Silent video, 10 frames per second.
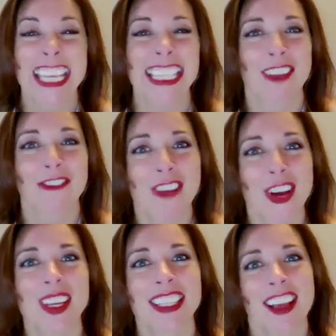is they
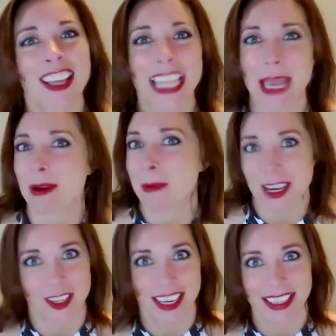focus on glamour
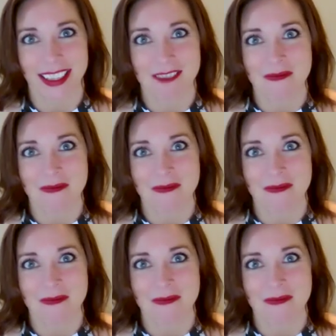metrics.